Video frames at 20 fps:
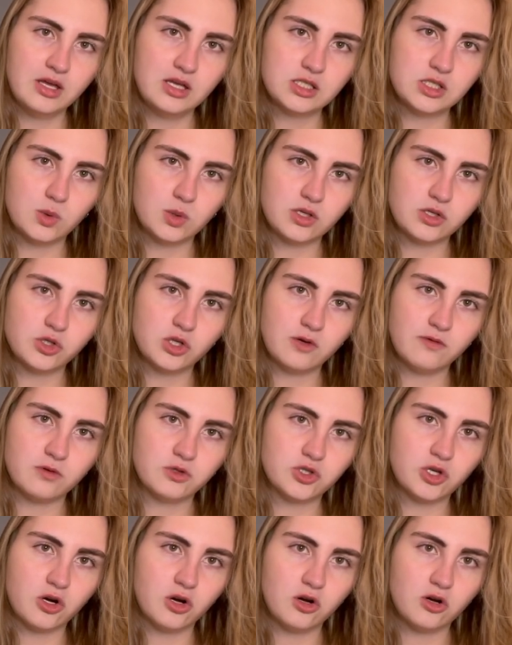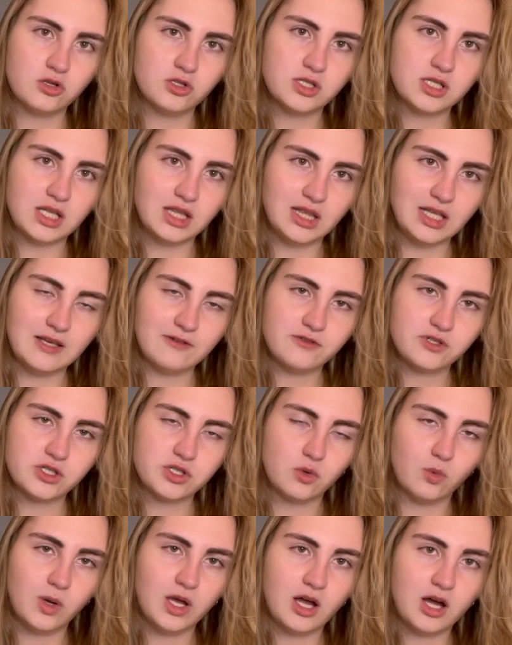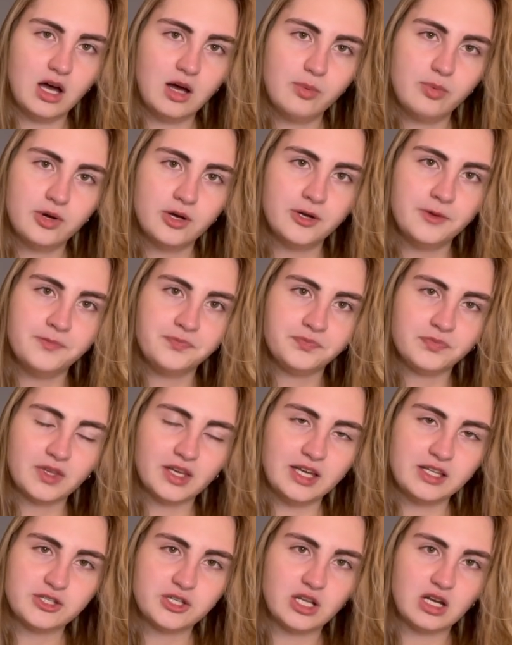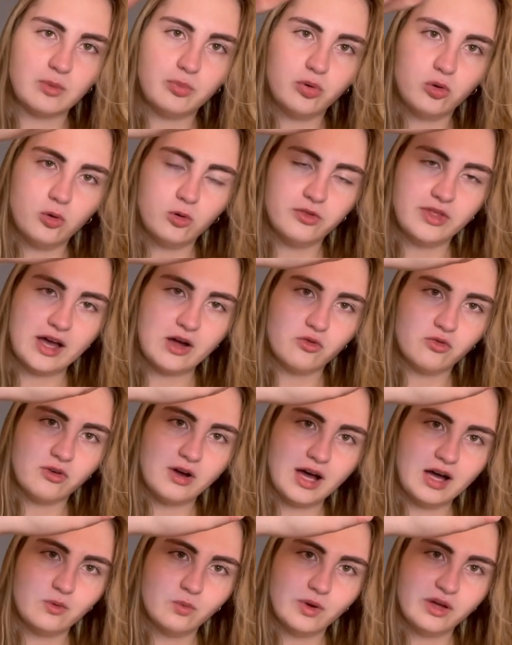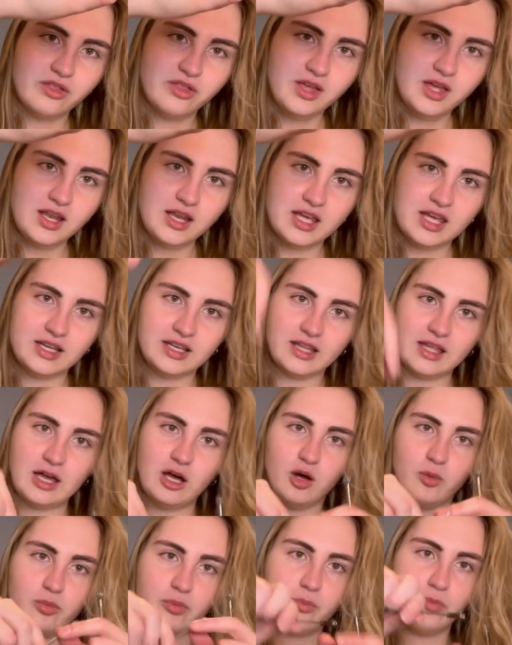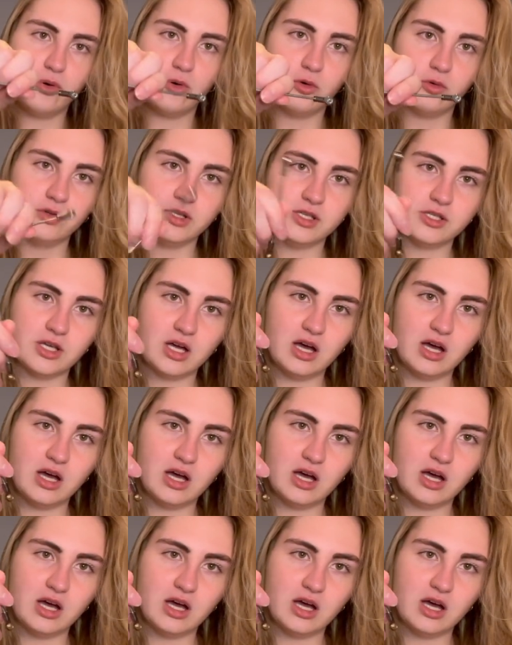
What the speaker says: So when the servo turns and lifts the wing up, it's gonna pull that rod with it and help pull these